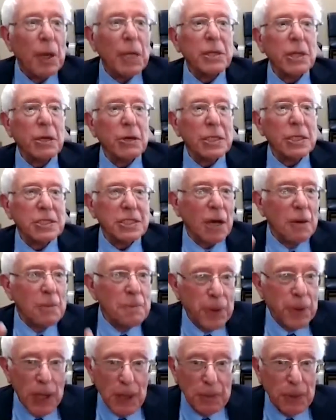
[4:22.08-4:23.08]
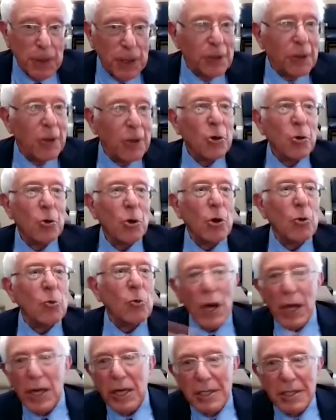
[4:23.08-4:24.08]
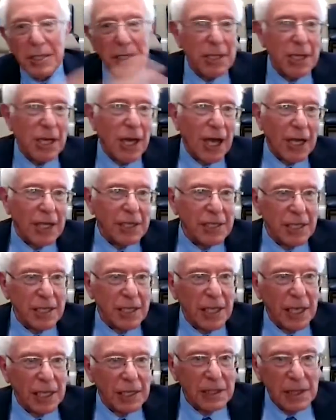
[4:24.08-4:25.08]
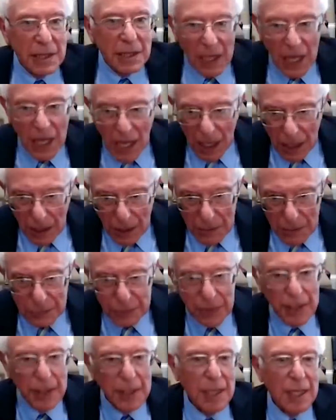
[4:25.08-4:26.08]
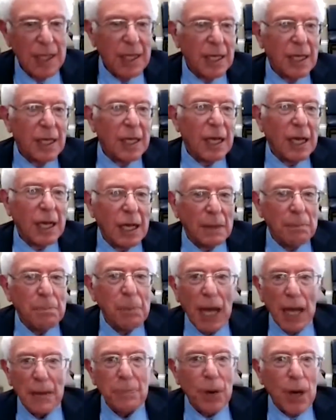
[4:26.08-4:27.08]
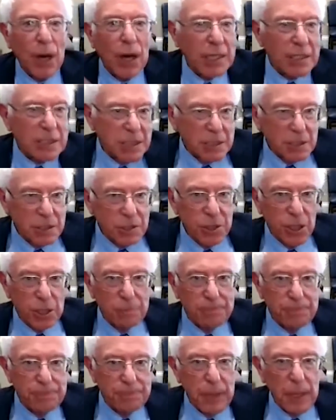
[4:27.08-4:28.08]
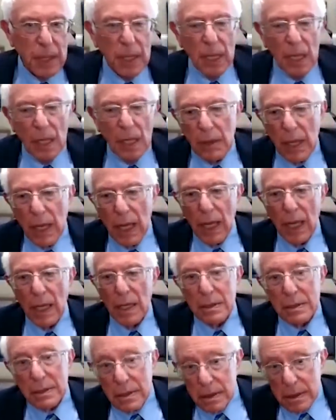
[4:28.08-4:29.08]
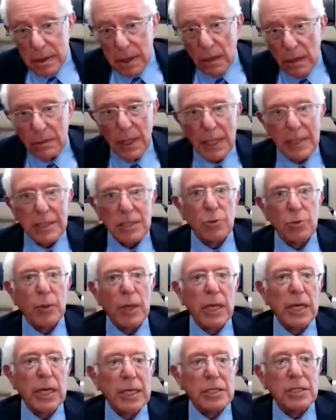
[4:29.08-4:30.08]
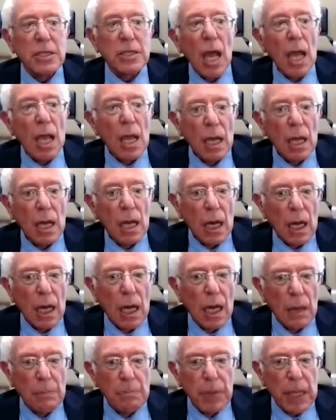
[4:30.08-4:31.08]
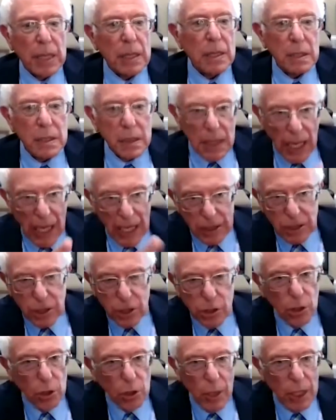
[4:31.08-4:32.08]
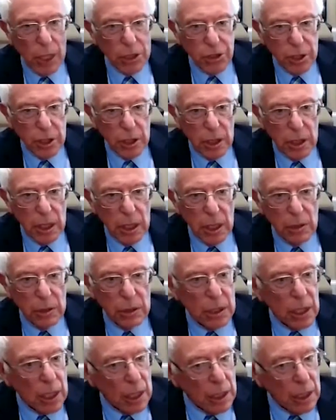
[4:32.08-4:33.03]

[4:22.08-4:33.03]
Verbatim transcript: but there are some people who are wedded to the idea they love uh, bipartisanship, you know, and so that's the way it is. Uh, but to answer your question, it,